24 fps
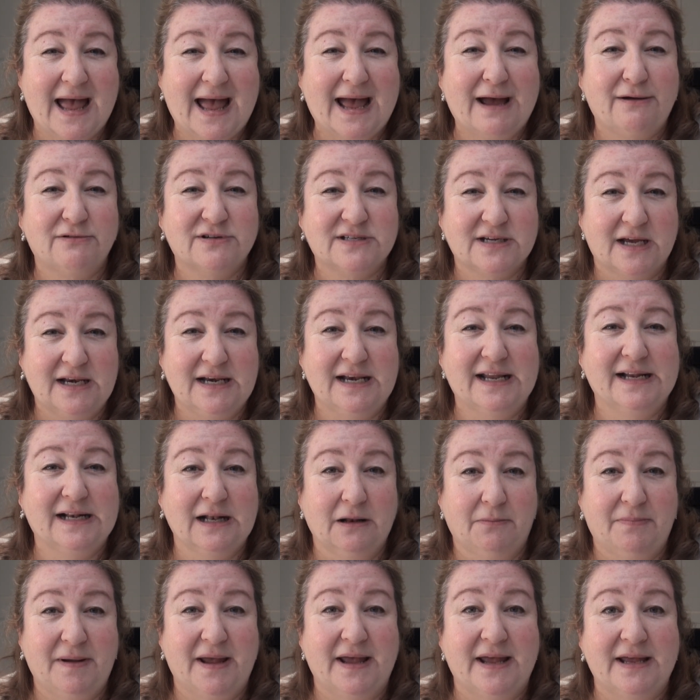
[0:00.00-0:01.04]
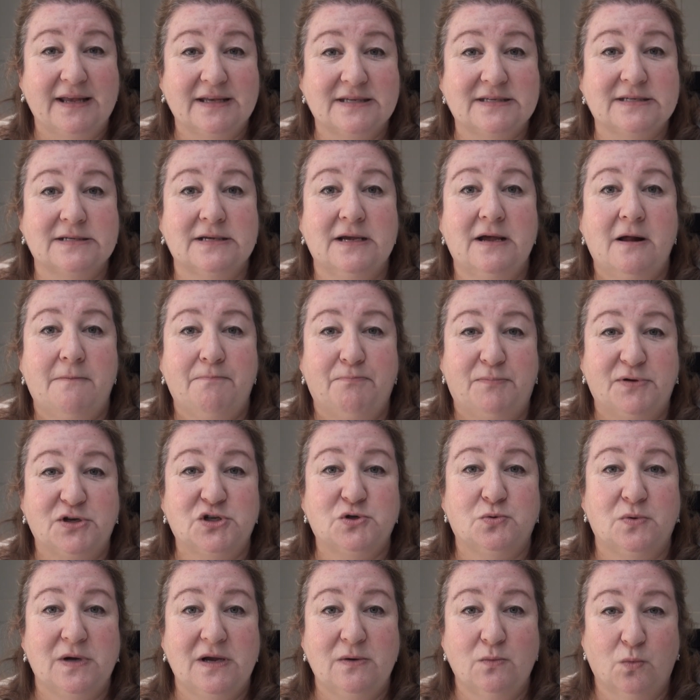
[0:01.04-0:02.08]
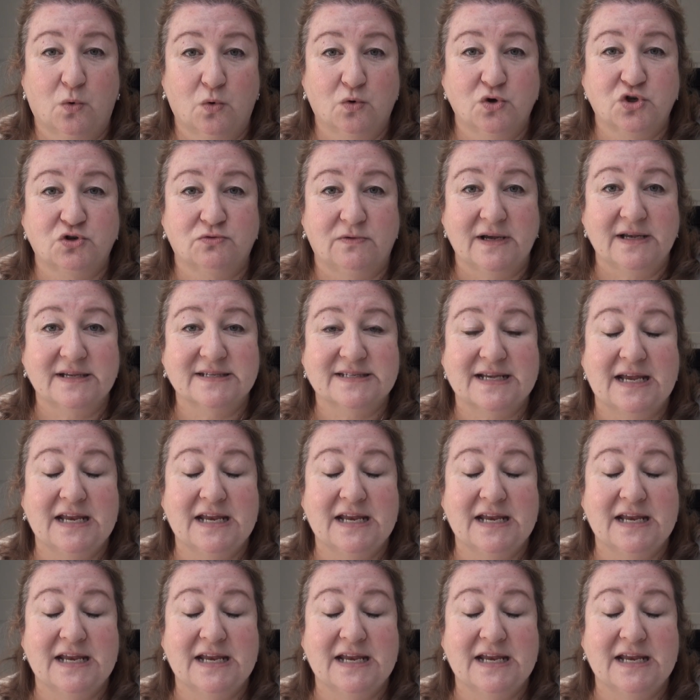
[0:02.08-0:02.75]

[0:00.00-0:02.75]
out a little bit between waterings,